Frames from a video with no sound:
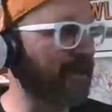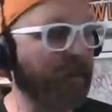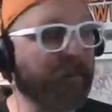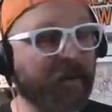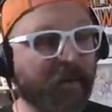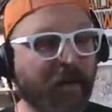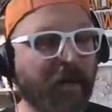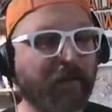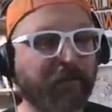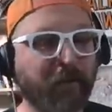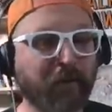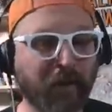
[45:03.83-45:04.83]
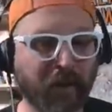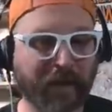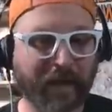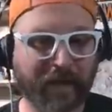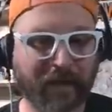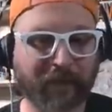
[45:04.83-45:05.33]
I mean, if you look
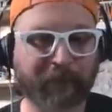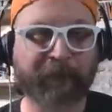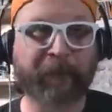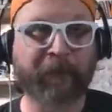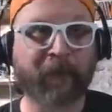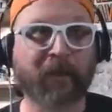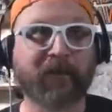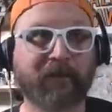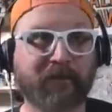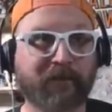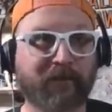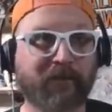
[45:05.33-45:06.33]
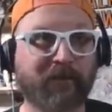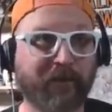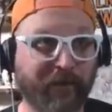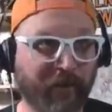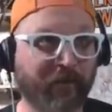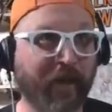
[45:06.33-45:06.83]
at
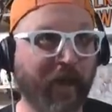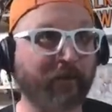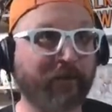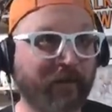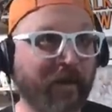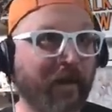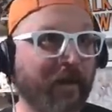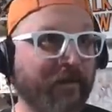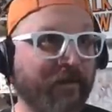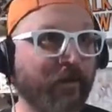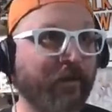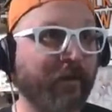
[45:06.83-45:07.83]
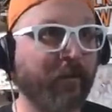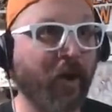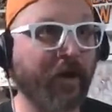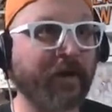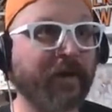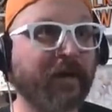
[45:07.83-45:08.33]
this game today against UT
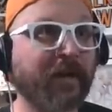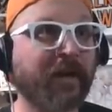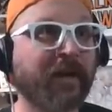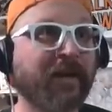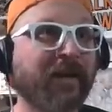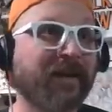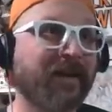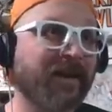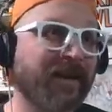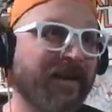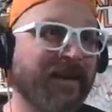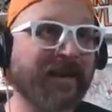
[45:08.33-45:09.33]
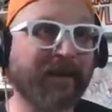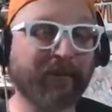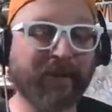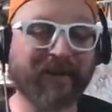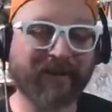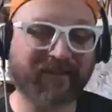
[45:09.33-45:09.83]
Martin, I
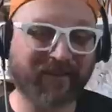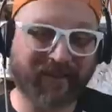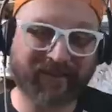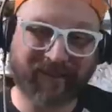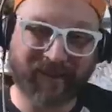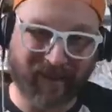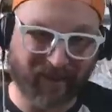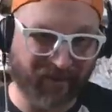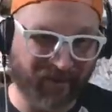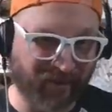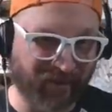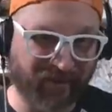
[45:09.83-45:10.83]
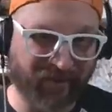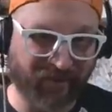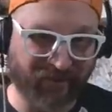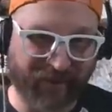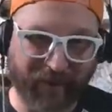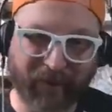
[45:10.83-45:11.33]
mean, that's that's kind of the
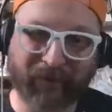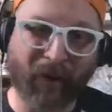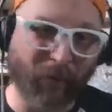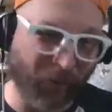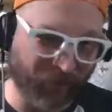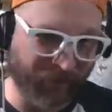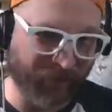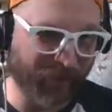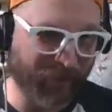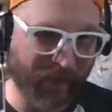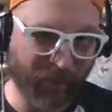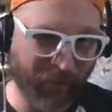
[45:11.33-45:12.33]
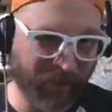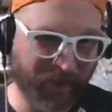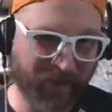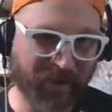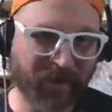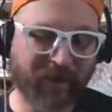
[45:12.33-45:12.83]
same. It's almost like a bye
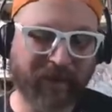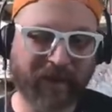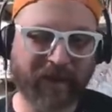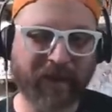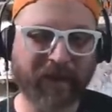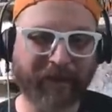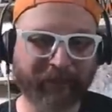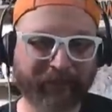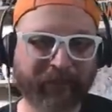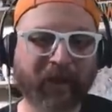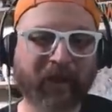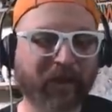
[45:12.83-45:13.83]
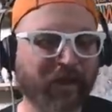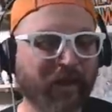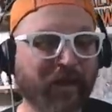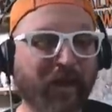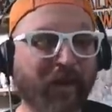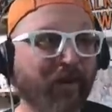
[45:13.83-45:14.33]
week. Um, yeah, yeah.
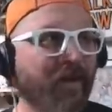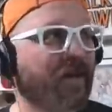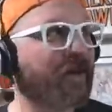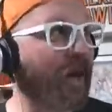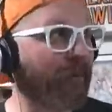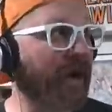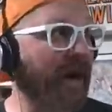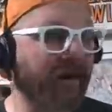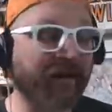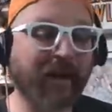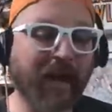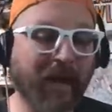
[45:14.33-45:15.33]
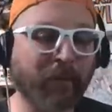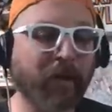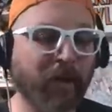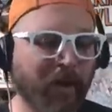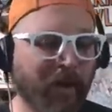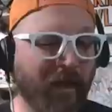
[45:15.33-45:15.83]
You know, coming out of the game,